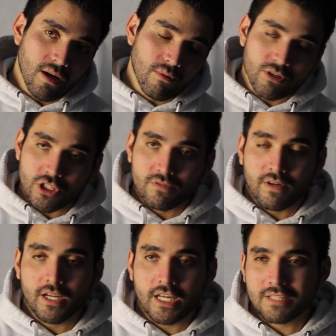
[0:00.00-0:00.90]
which is
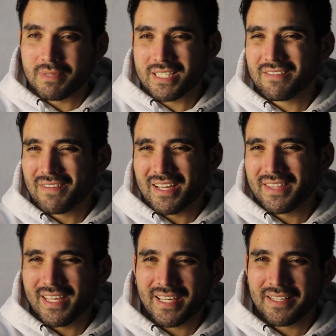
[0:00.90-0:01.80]
very expensive.
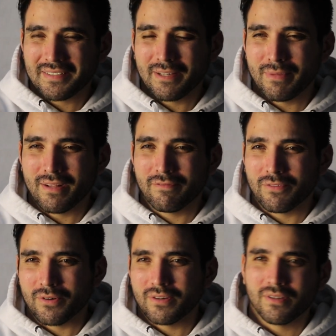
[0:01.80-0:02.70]

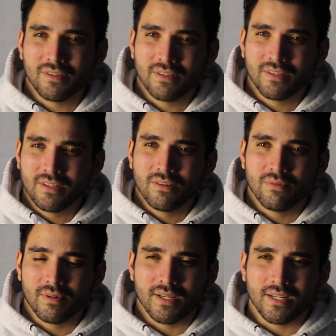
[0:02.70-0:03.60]
For
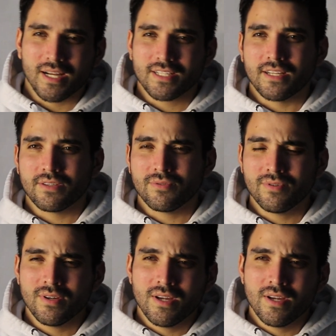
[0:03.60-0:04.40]
what do they actually do?